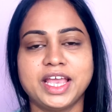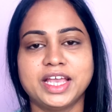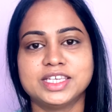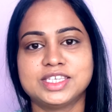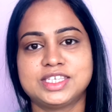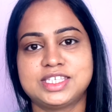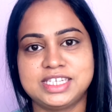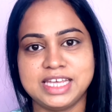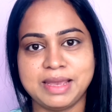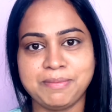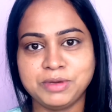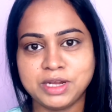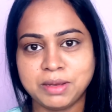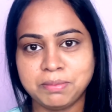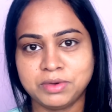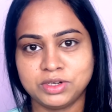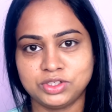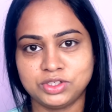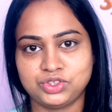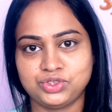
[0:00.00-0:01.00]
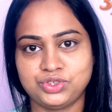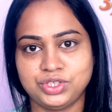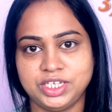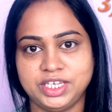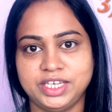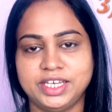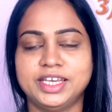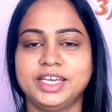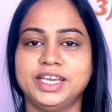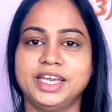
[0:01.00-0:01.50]
Step number
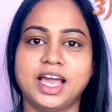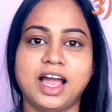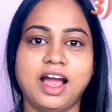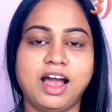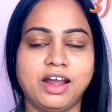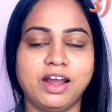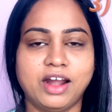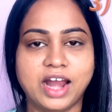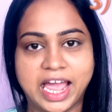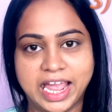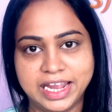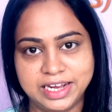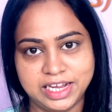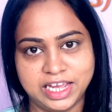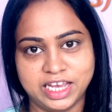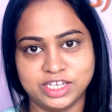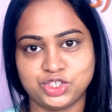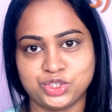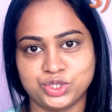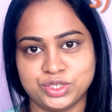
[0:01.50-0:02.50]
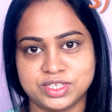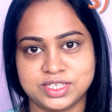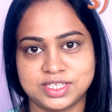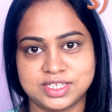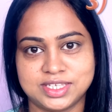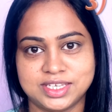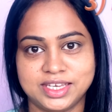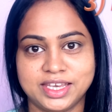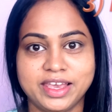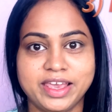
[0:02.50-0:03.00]
three are
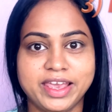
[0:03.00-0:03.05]
eyelashes.